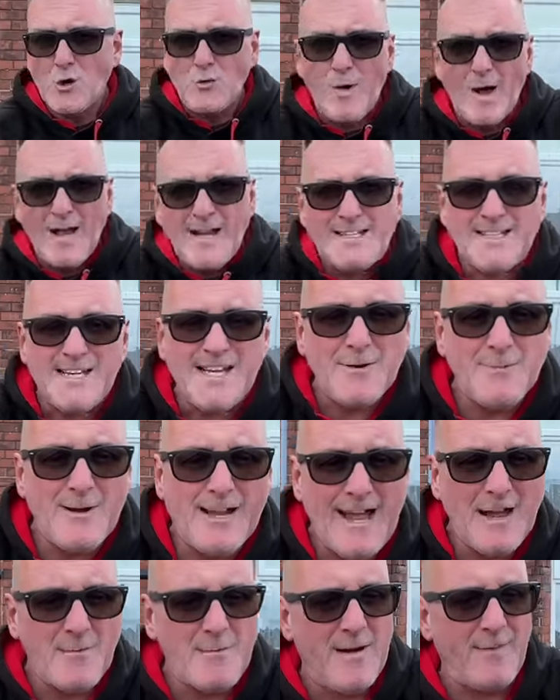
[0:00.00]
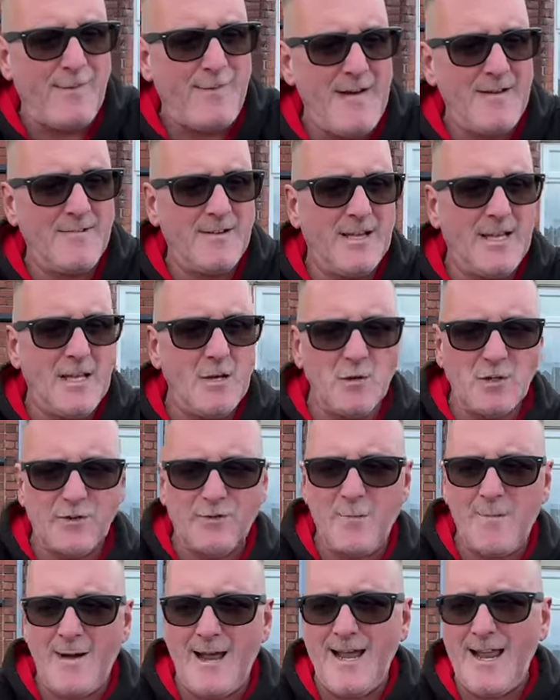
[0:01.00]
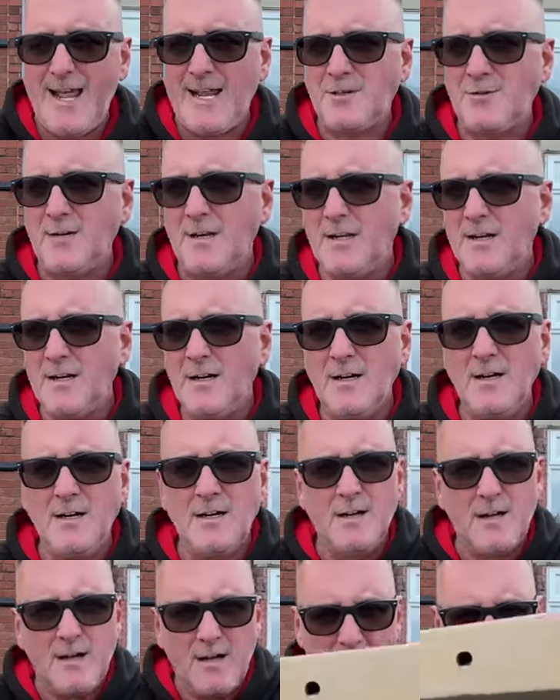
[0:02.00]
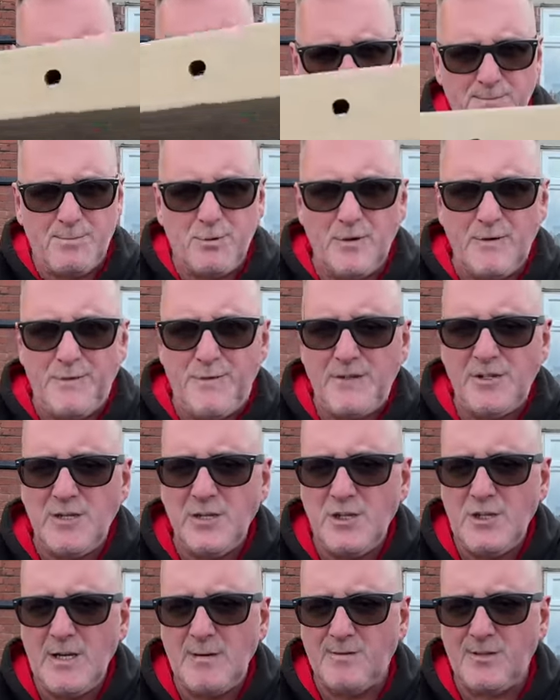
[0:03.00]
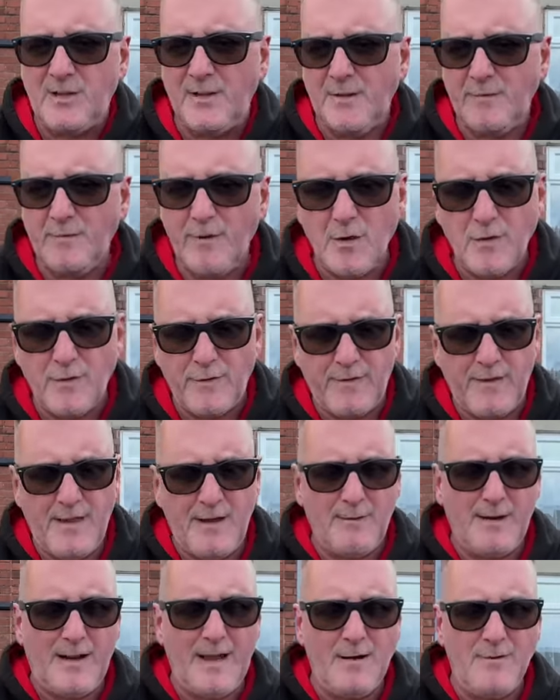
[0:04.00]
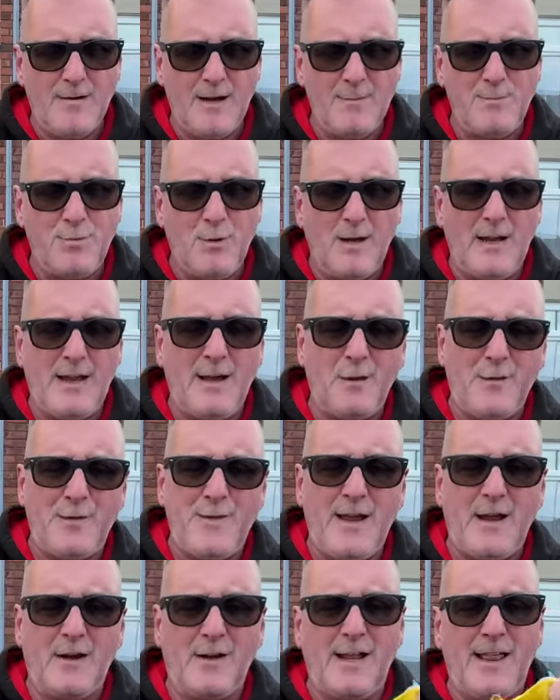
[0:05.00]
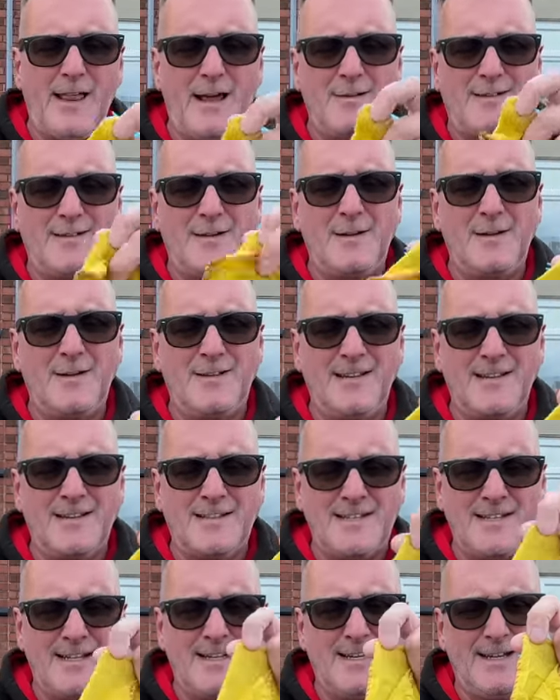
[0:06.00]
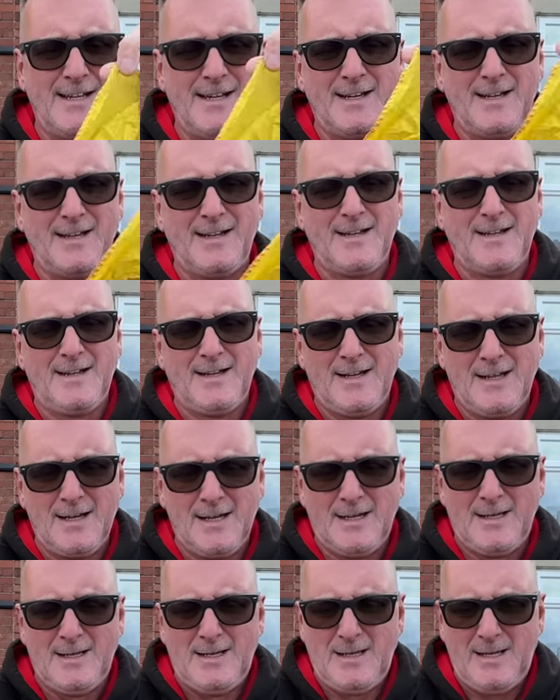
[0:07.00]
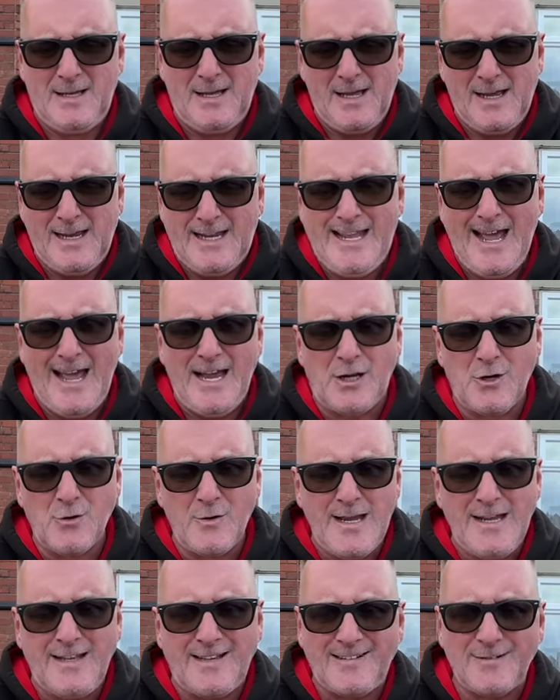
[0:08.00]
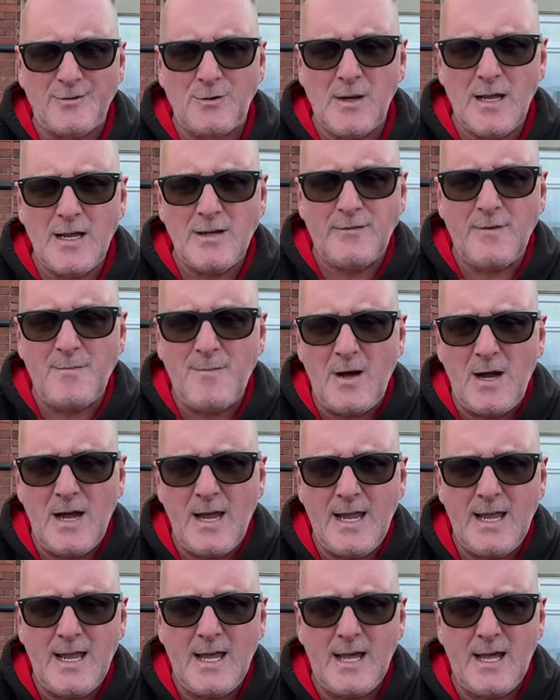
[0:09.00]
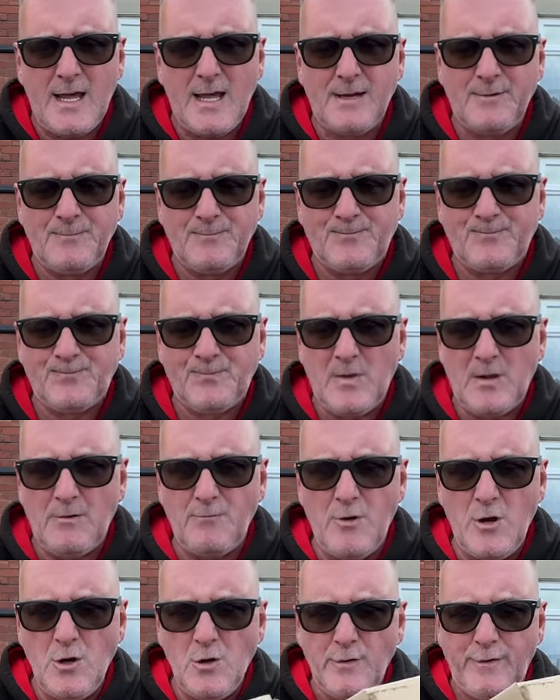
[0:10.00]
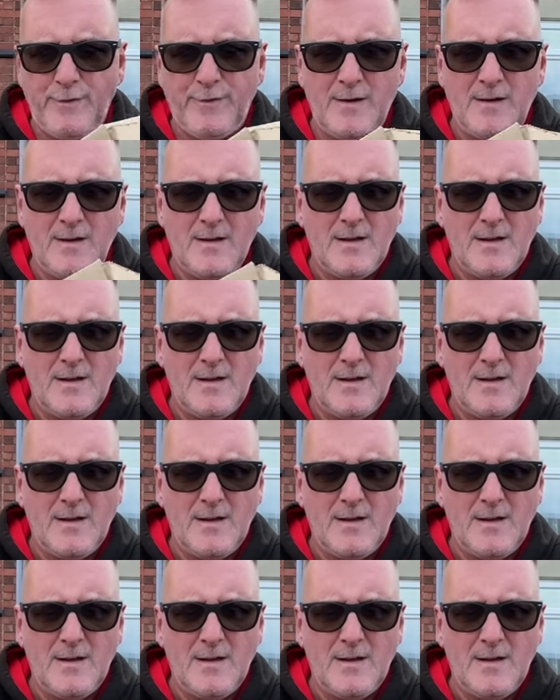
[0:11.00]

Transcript: Right, here we go. I found a use for my electric car to put the fish and chips on the roof. There we go. I'll put a little thing on it though so it doesn't uh, get grease all over my uh, roof.